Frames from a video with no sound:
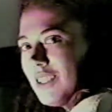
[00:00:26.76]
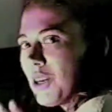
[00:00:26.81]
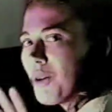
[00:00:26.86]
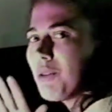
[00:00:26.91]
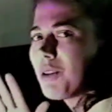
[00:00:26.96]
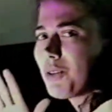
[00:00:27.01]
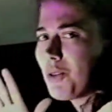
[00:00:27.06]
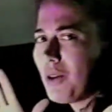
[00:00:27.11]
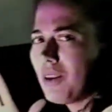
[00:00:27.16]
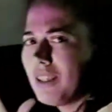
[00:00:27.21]

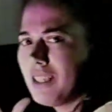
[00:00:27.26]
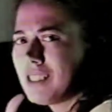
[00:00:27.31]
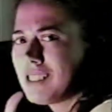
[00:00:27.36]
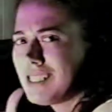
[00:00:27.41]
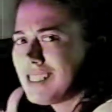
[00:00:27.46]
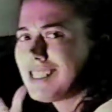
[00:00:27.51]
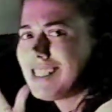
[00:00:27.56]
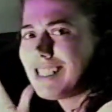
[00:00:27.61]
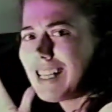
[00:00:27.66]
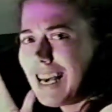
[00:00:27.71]
Don't record.
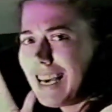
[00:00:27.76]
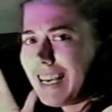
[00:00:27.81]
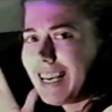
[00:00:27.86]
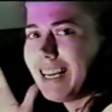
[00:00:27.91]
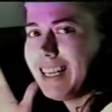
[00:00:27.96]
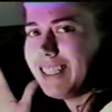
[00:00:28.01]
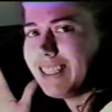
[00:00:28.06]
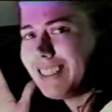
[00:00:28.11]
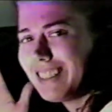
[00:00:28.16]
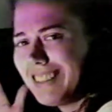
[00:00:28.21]
This is like
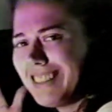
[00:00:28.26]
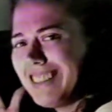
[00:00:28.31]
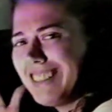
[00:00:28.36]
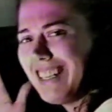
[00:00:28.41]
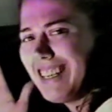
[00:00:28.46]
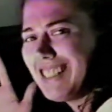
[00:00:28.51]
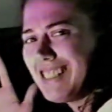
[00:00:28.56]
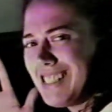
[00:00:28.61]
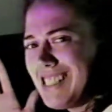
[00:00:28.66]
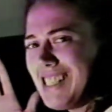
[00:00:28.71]
a,
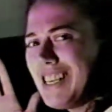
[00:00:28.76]
a no.